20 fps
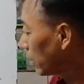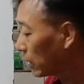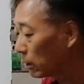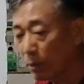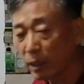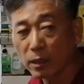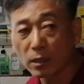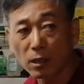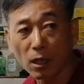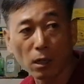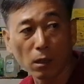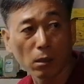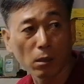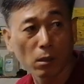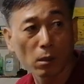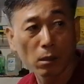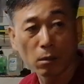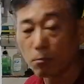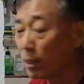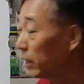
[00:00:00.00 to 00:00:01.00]
not mental,
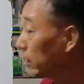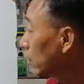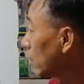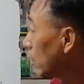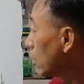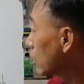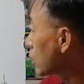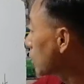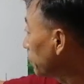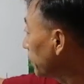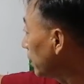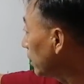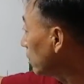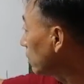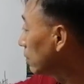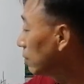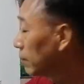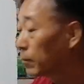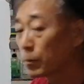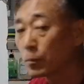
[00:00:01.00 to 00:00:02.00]
but
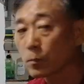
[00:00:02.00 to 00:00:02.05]
spirit.